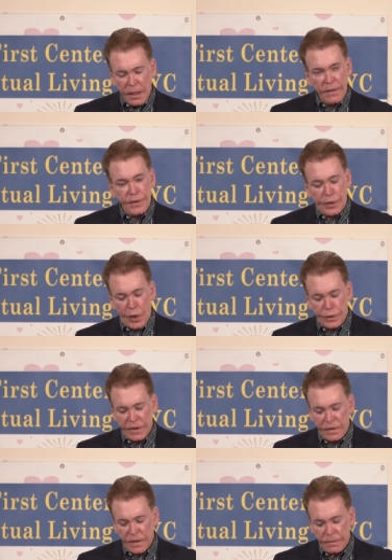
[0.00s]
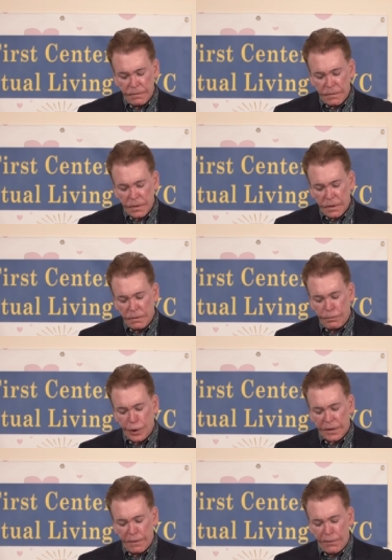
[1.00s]
if you go to the
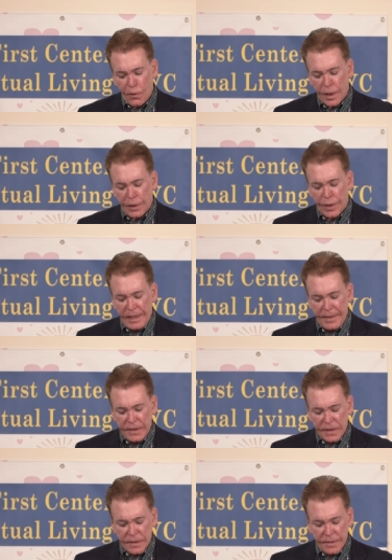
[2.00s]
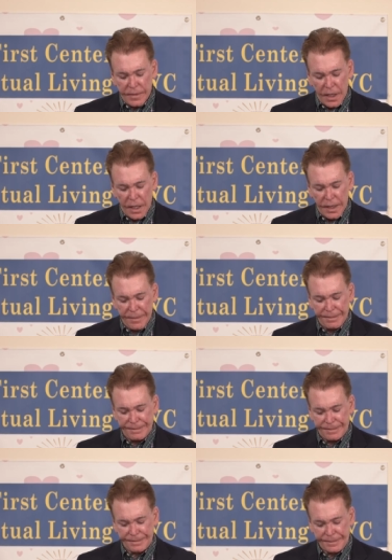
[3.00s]
book, The Four Agreements, um,
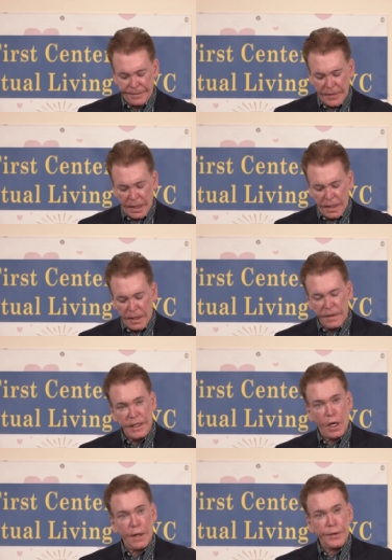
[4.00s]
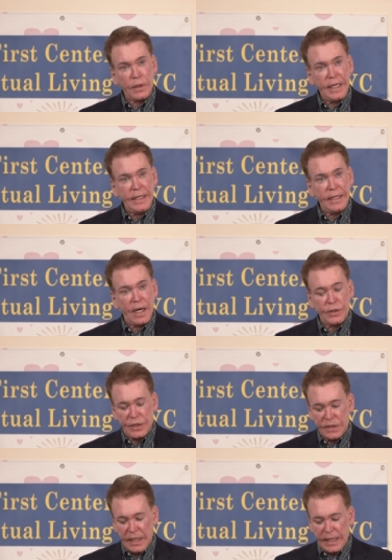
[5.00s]
the author laid it out
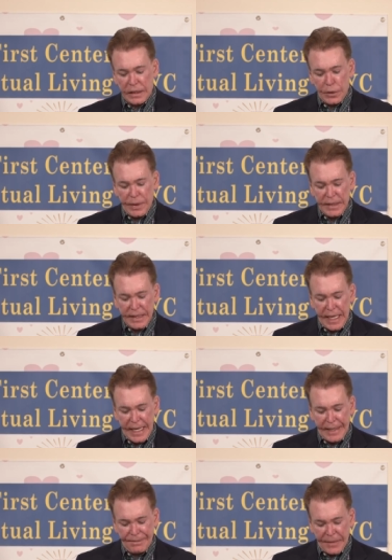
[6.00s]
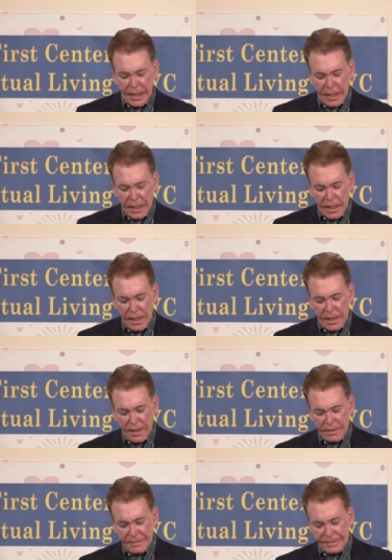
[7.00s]
just like Louise Hay. Uh,